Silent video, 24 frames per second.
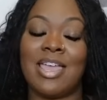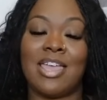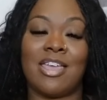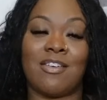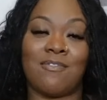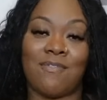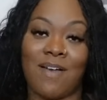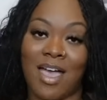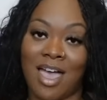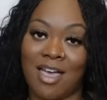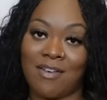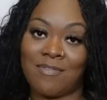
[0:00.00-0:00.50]

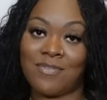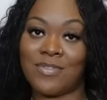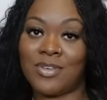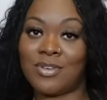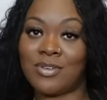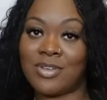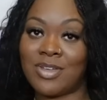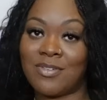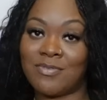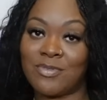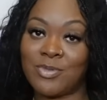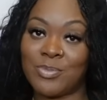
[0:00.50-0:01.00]
If I feel
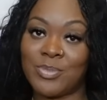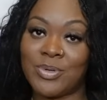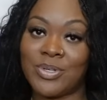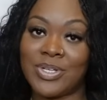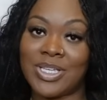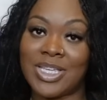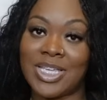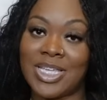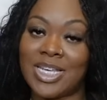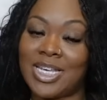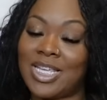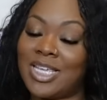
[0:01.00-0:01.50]
comfortable
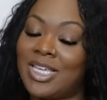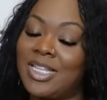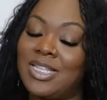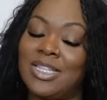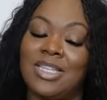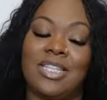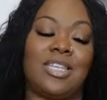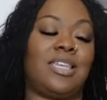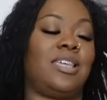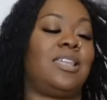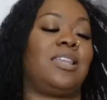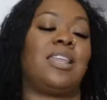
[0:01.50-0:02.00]
in it,
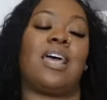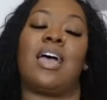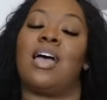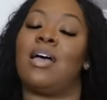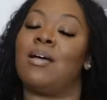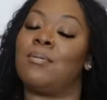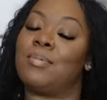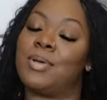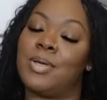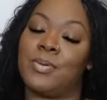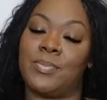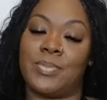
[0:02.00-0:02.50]
then
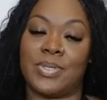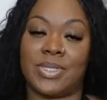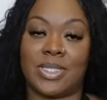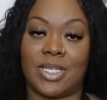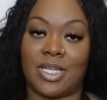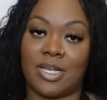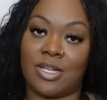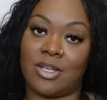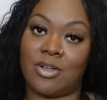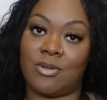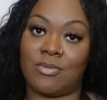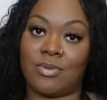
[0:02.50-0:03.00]
I'm going to put
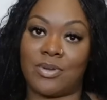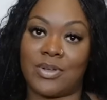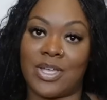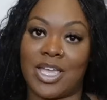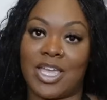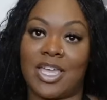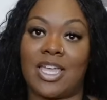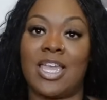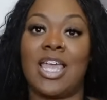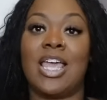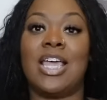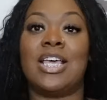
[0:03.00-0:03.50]
that on,
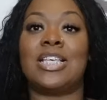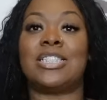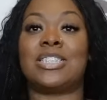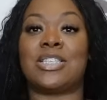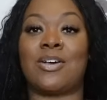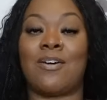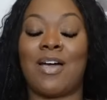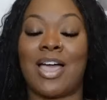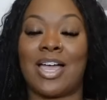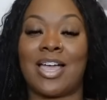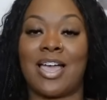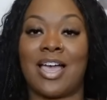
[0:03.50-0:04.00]
okay?
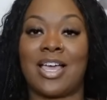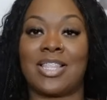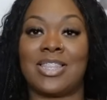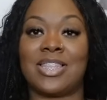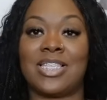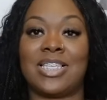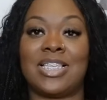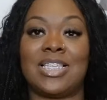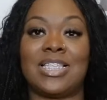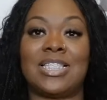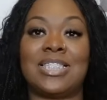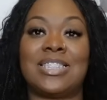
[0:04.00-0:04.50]
So I got
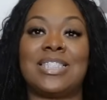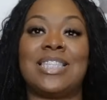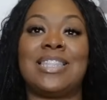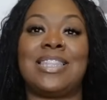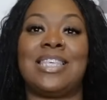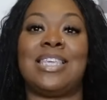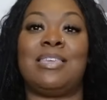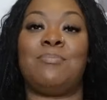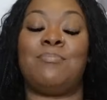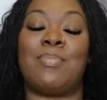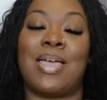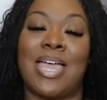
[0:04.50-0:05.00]
this.
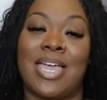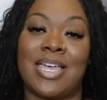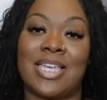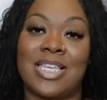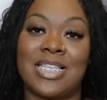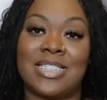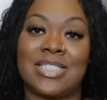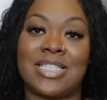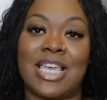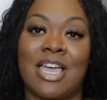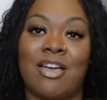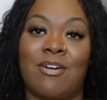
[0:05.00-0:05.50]
The back
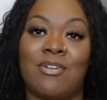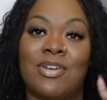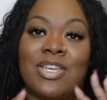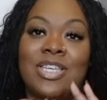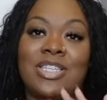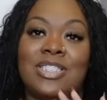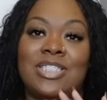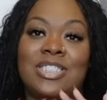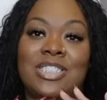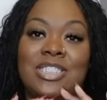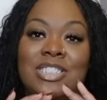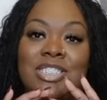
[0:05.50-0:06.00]
is out.
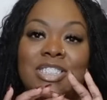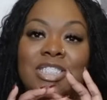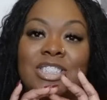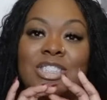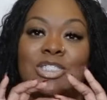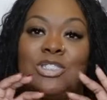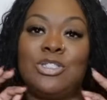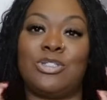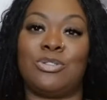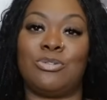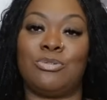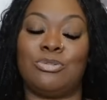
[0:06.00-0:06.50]
It's
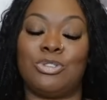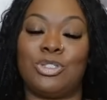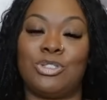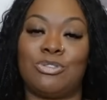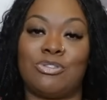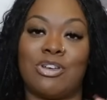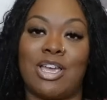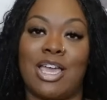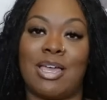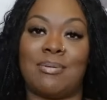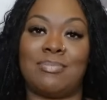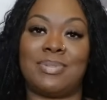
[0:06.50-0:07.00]
just two
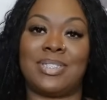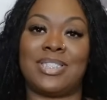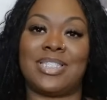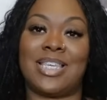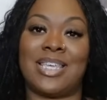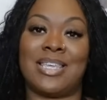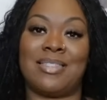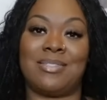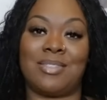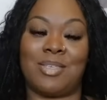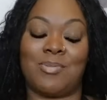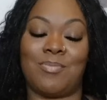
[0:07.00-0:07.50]
straps
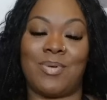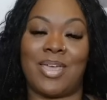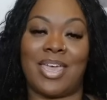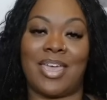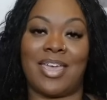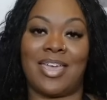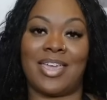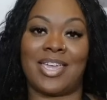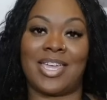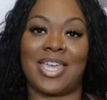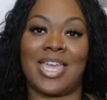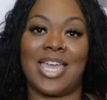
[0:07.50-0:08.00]
in the
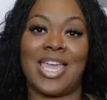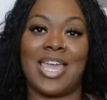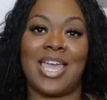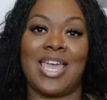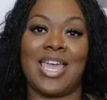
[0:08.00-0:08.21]
back,